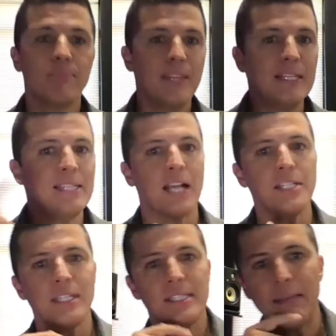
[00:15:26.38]
This
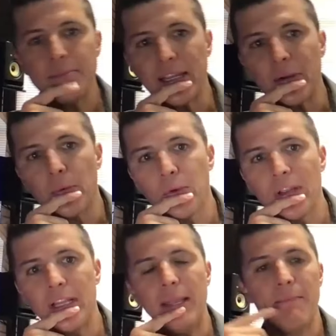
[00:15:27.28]
actually seems like a
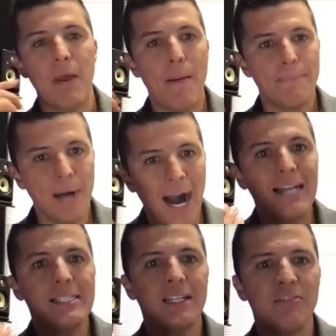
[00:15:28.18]
really
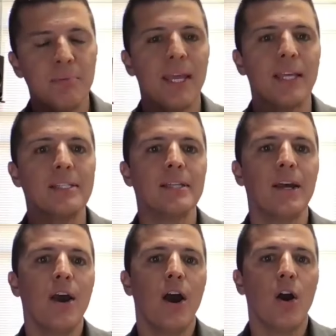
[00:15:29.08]
positive place,
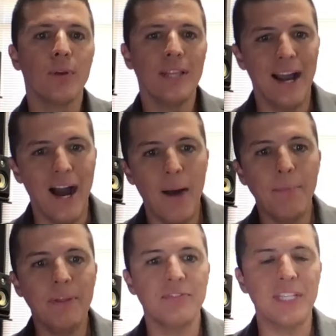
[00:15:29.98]
a really
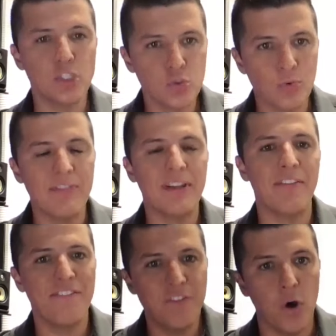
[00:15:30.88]
uplifting,
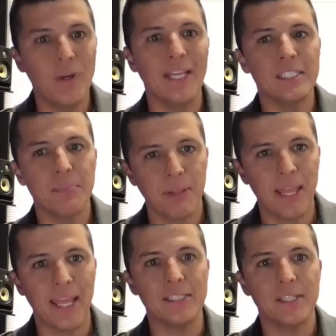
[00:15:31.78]
driven, focused
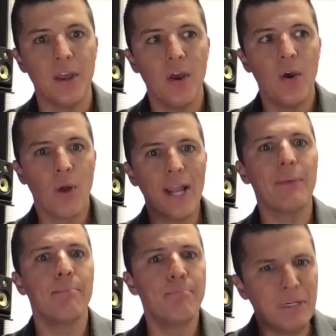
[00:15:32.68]
place where I
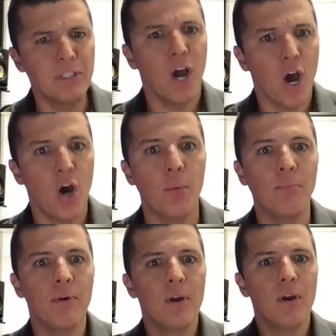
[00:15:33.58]
can build a home,
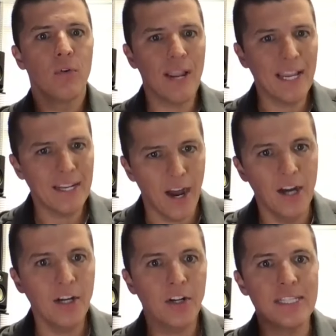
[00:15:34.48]
where I can
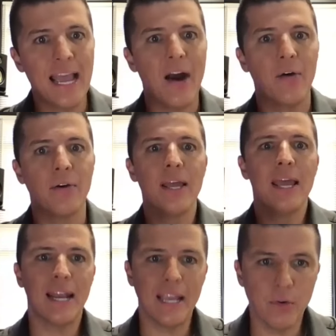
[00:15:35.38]
hunker down
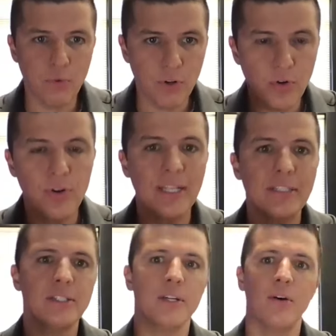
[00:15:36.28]
and I can recruit
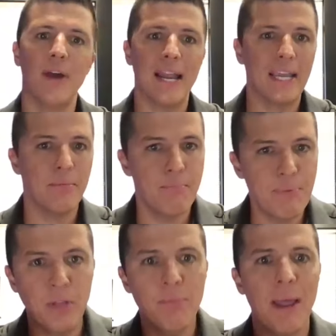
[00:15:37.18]
into and I can
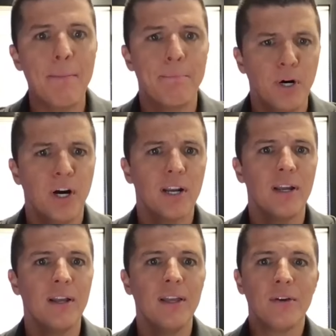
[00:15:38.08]
build my book,
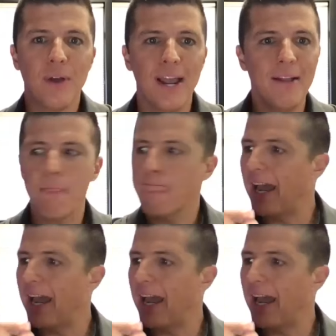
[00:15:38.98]
right?